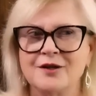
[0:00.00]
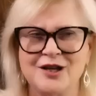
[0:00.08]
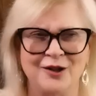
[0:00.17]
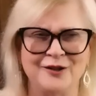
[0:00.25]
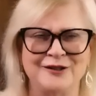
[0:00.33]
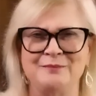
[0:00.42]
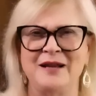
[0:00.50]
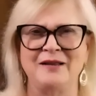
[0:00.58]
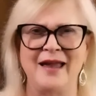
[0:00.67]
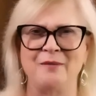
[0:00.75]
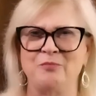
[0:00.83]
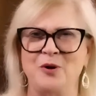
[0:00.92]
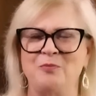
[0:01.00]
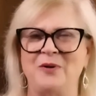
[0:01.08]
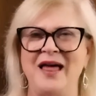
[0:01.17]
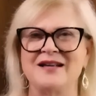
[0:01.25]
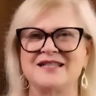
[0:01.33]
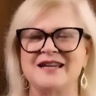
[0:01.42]
She looked at me like
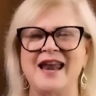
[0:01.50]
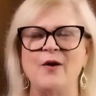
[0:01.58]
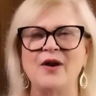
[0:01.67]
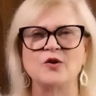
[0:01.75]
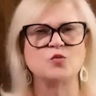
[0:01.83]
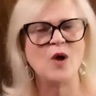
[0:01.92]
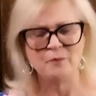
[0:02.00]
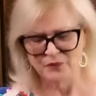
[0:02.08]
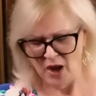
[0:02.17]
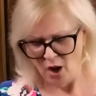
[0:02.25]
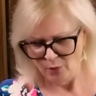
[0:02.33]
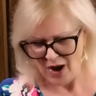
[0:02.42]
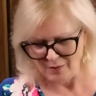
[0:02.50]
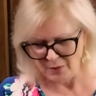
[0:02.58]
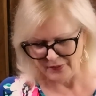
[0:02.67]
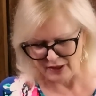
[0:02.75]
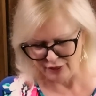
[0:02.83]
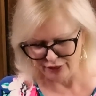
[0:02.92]
perplexed, and Harry goes, Well,
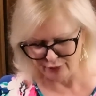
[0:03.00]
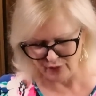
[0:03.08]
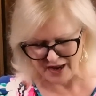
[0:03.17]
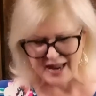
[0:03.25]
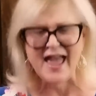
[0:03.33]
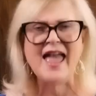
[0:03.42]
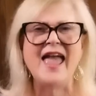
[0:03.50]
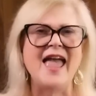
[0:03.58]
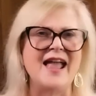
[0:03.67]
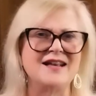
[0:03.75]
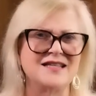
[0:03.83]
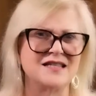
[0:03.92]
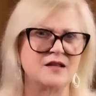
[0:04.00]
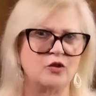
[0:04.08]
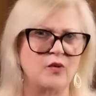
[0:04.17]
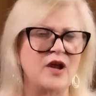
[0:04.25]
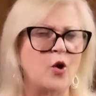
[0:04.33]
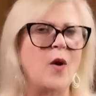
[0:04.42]
probably three eggs,
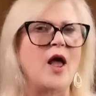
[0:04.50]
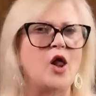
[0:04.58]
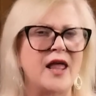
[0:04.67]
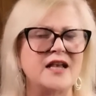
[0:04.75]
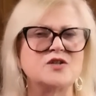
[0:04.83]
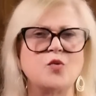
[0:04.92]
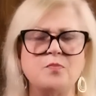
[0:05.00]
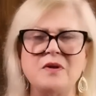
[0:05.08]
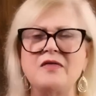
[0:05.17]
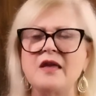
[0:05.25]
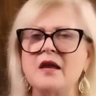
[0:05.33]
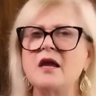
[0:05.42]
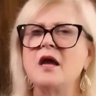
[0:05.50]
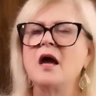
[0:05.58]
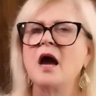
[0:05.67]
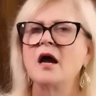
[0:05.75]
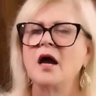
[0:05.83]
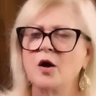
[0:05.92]
three quail eggs would be the
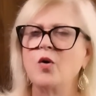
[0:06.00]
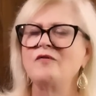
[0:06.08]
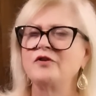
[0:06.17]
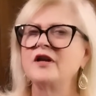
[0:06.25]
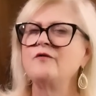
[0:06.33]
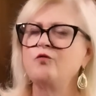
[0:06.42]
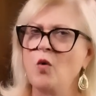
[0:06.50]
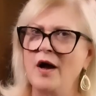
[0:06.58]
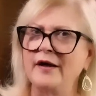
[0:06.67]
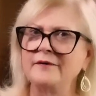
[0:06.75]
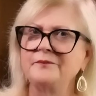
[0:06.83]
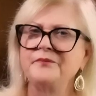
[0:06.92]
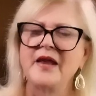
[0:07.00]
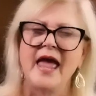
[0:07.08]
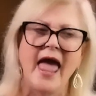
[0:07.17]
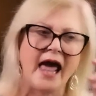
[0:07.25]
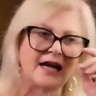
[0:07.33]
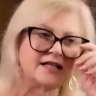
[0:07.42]
equivalent of one.
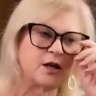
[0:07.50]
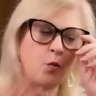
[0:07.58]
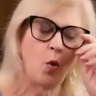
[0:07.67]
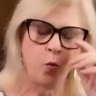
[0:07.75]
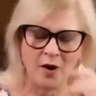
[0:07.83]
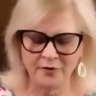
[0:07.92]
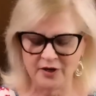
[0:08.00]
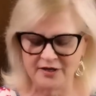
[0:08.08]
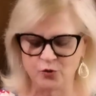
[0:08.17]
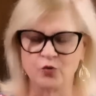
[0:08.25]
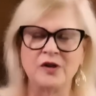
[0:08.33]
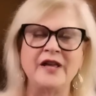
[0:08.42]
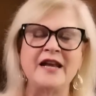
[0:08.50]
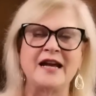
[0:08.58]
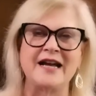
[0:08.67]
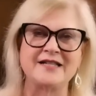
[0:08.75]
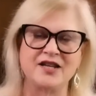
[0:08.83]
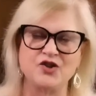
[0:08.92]
And I said, Well, what is really
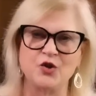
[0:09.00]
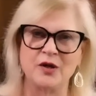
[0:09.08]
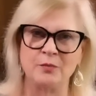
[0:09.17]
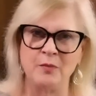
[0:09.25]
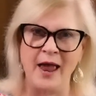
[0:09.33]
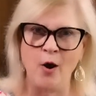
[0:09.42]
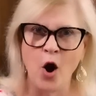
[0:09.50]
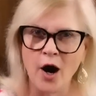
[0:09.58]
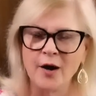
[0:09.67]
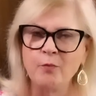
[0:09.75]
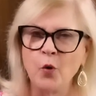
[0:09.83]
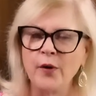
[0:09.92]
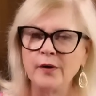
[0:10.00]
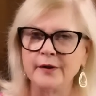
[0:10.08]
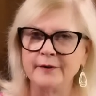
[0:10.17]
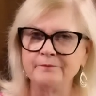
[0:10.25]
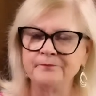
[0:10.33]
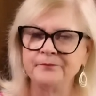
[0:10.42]
nice is you can hard boil
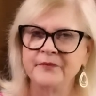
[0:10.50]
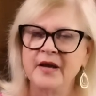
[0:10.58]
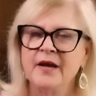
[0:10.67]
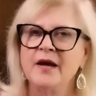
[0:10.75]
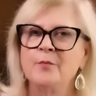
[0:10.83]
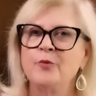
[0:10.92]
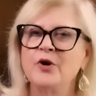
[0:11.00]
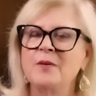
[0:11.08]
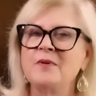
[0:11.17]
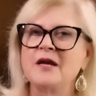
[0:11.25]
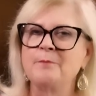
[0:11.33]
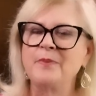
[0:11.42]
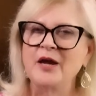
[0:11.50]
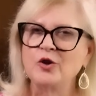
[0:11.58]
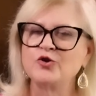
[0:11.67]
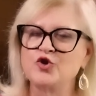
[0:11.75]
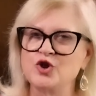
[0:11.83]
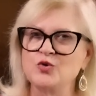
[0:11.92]
them, put them in a
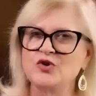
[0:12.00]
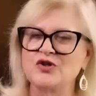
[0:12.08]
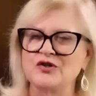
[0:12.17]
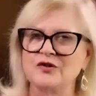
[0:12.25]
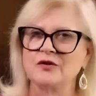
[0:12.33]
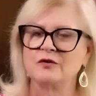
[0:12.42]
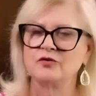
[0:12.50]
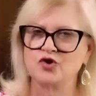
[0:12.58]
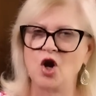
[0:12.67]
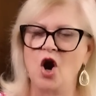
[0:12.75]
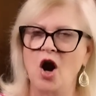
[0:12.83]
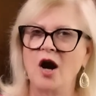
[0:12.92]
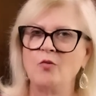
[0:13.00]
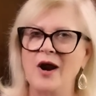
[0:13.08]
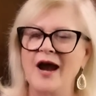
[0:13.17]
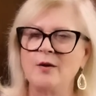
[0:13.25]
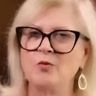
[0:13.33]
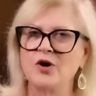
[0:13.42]
pickle juice jar, right,